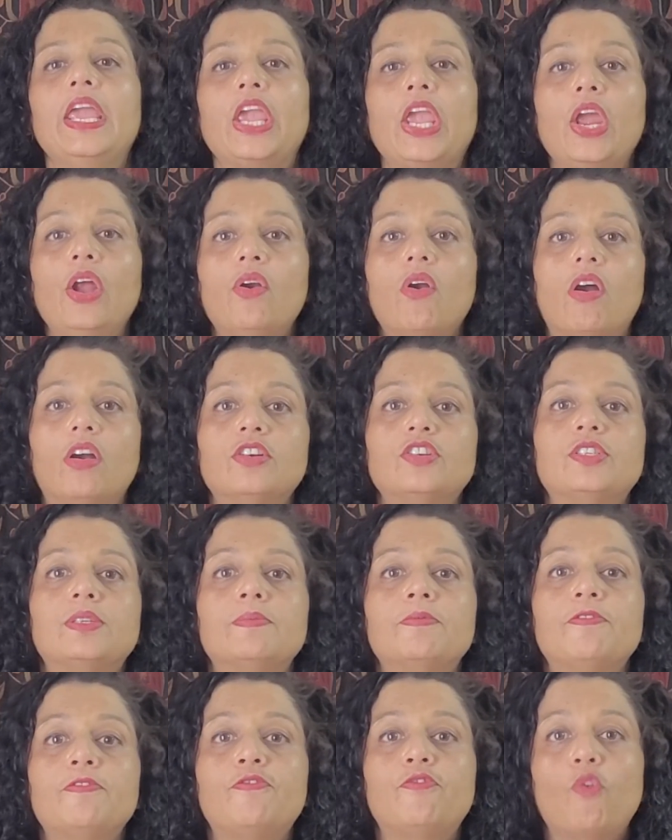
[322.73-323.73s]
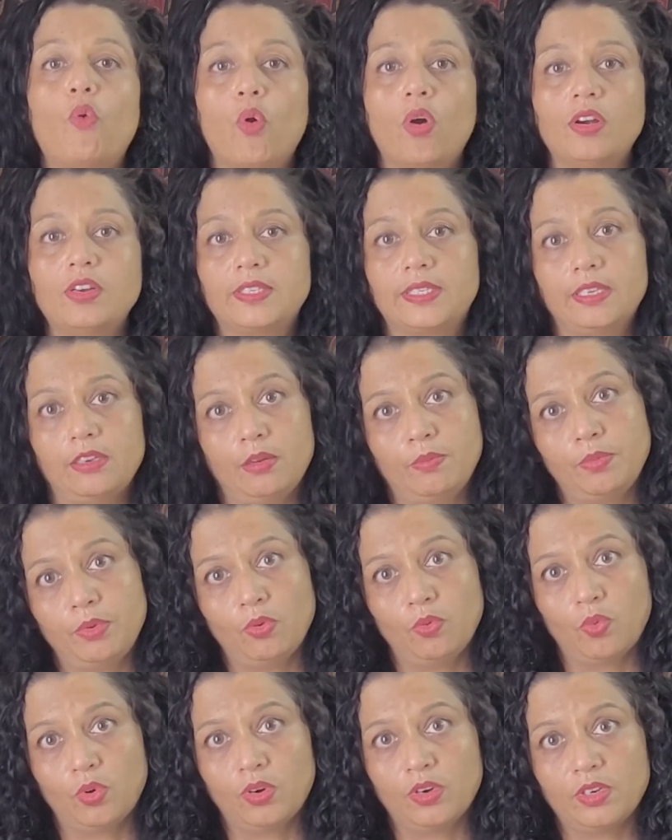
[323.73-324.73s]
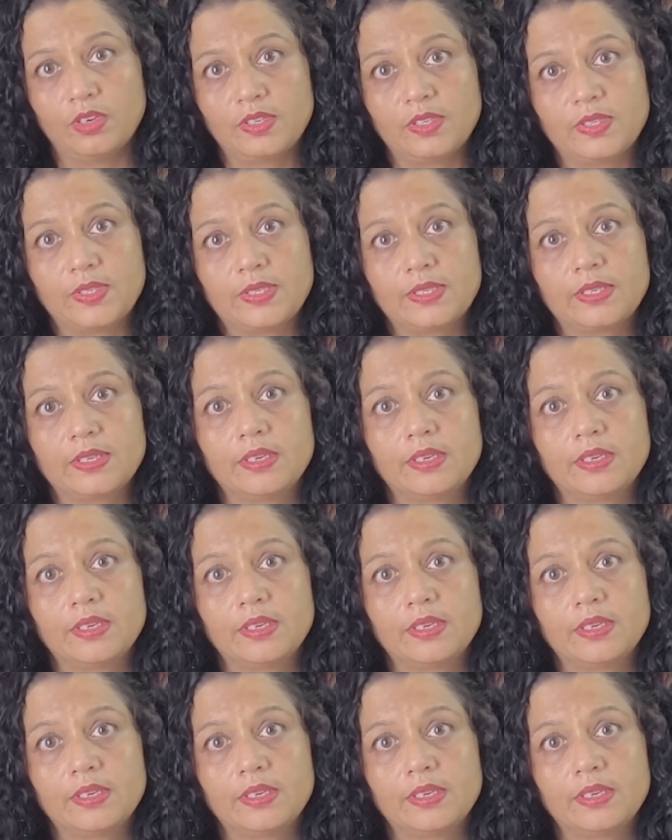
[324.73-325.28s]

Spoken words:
Here are some four-syllable words: